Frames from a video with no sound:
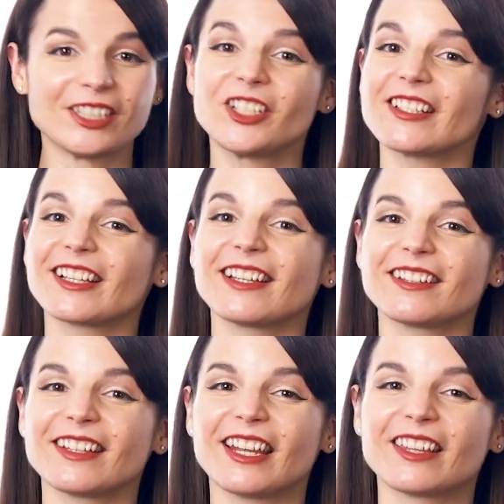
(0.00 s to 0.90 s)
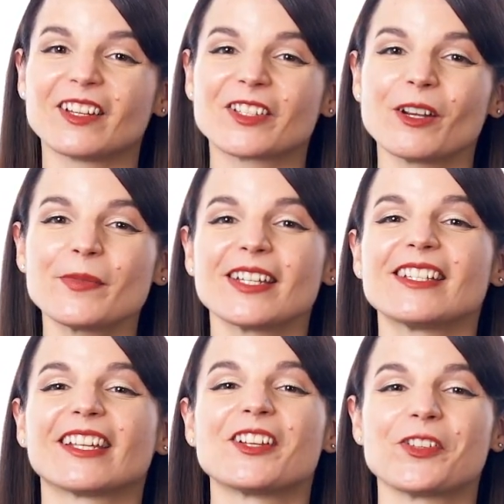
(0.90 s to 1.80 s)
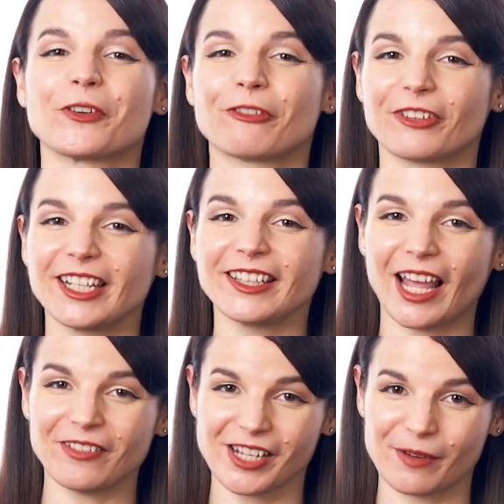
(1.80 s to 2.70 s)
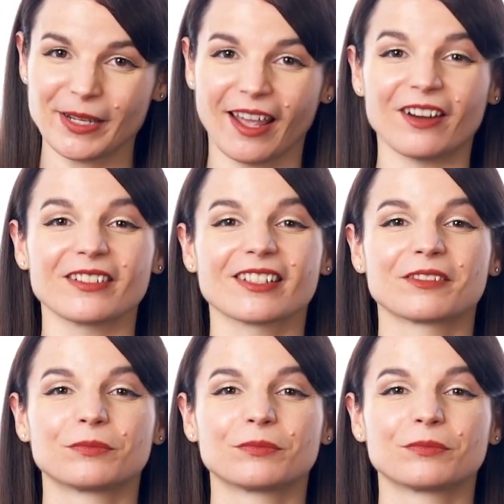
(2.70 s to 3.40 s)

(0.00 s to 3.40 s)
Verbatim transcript: Just click the link in the description to get your free lifetime account.